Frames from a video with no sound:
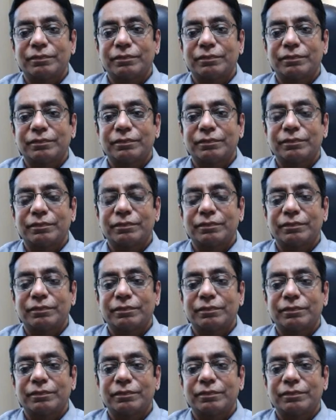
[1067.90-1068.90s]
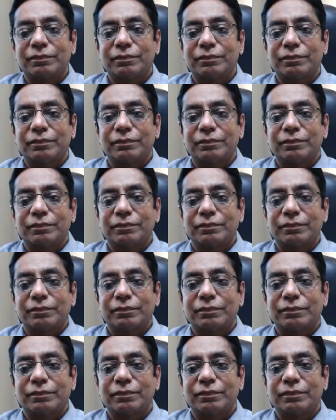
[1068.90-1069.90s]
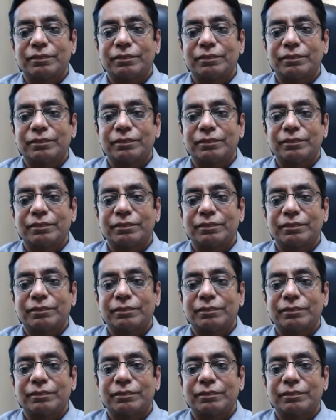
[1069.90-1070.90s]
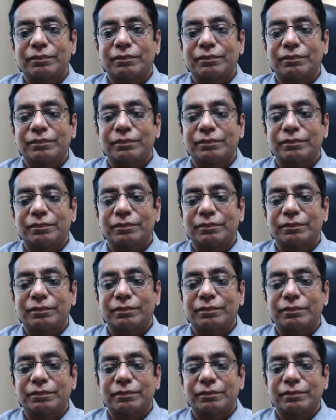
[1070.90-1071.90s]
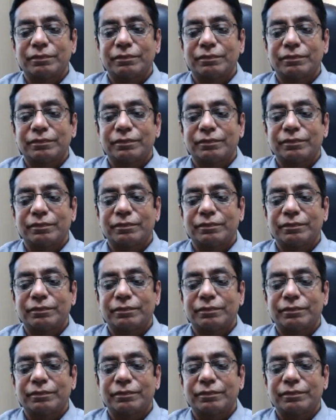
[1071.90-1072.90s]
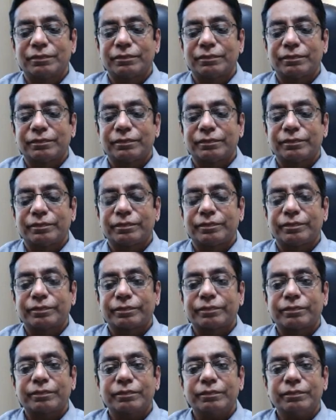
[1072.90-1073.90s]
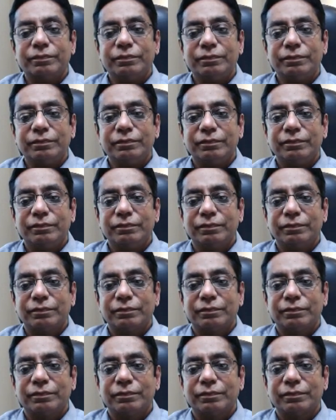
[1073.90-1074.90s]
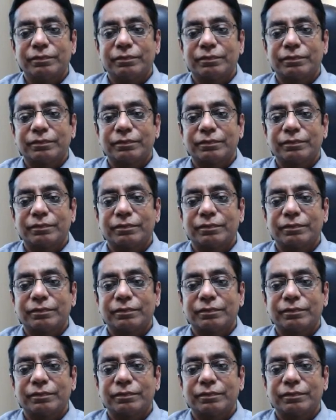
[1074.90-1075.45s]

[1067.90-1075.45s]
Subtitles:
This person isn't speaking.